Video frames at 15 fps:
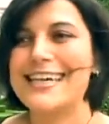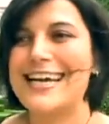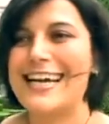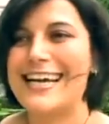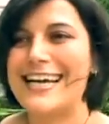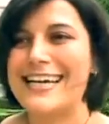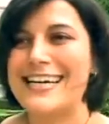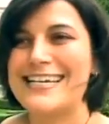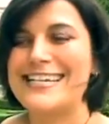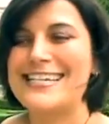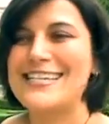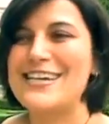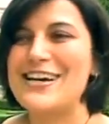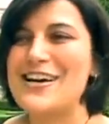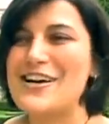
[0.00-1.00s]

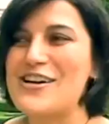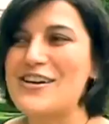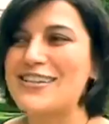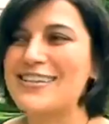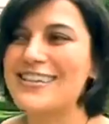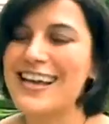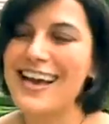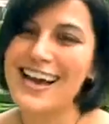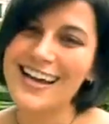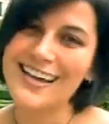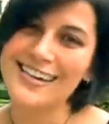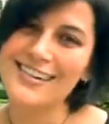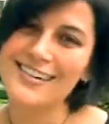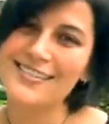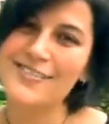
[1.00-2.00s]
And
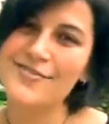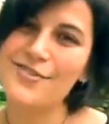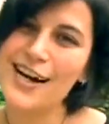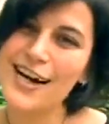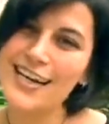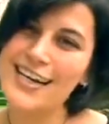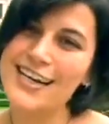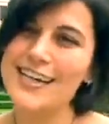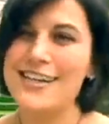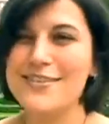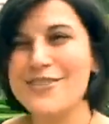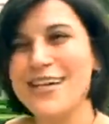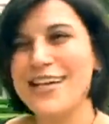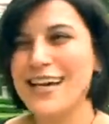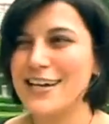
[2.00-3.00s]
on Friday
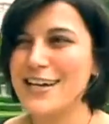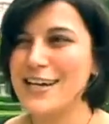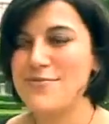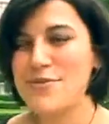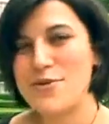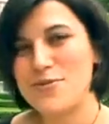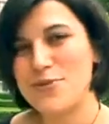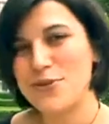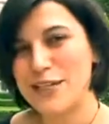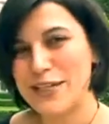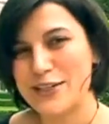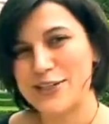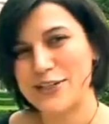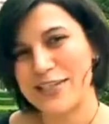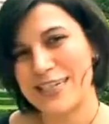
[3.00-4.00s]
evening, I came home pretty
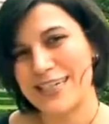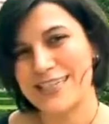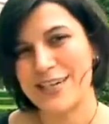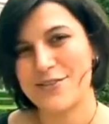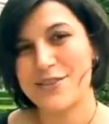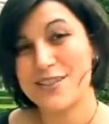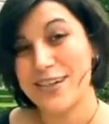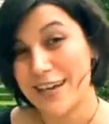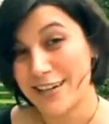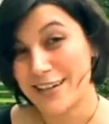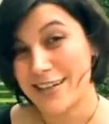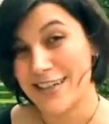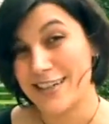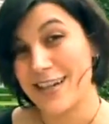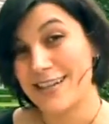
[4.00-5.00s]
early because I was
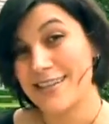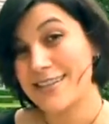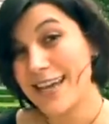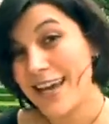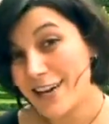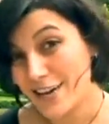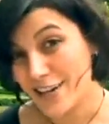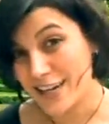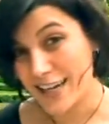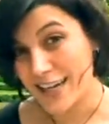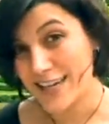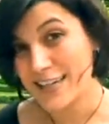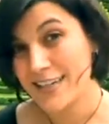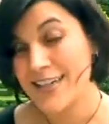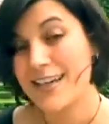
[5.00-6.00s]
tired, and on
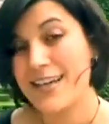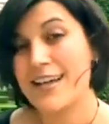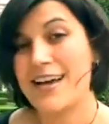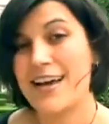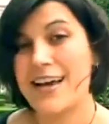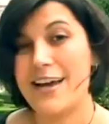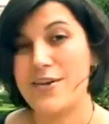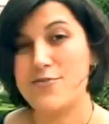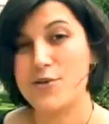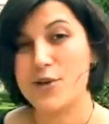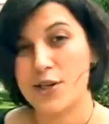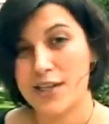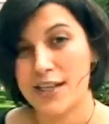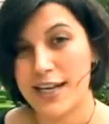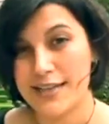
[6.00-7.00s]
Saturday, I have more
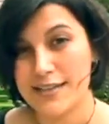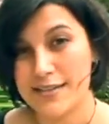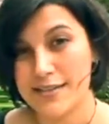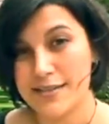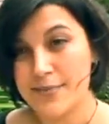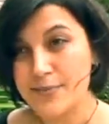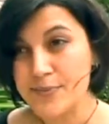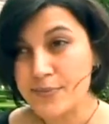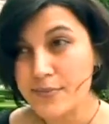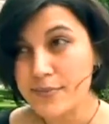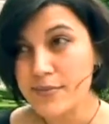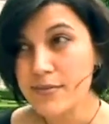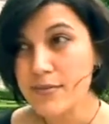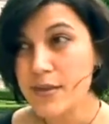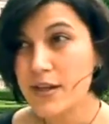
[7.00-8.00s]
classes.
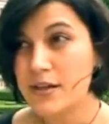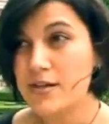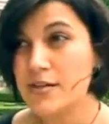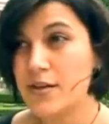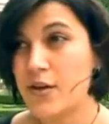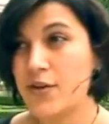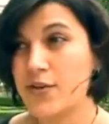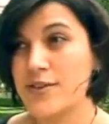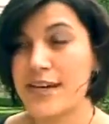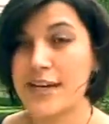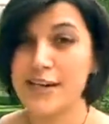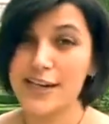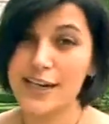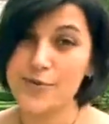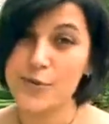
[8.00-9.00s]
So
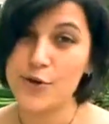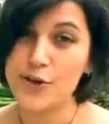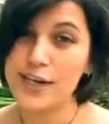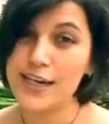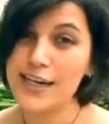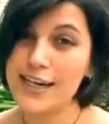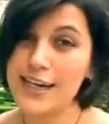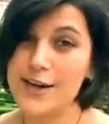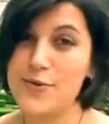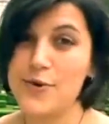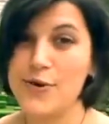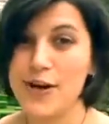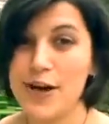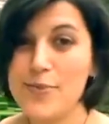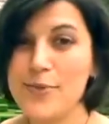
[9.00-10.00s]
Saturday morning, I
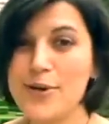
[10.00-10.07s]
woke up.